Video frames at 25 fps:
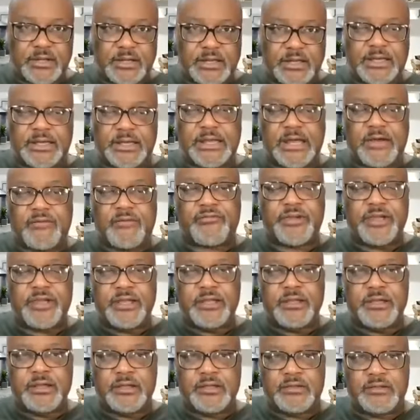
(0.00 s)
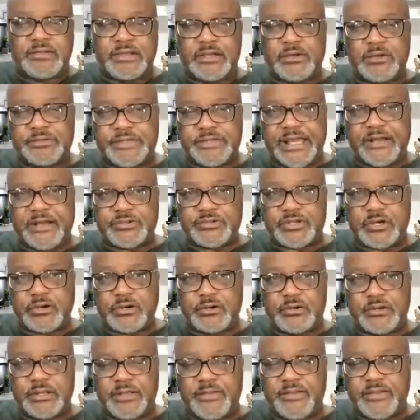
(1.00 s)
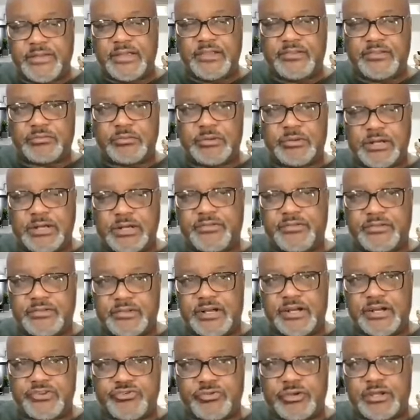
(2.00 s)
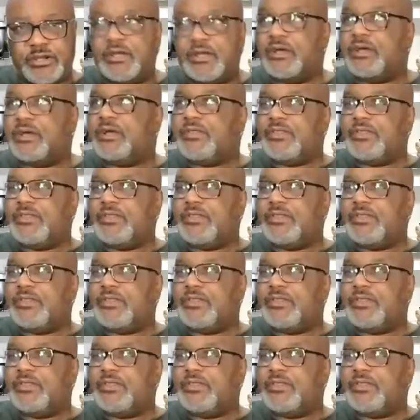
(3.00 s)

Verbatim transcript: in every single downturn in the history of this country,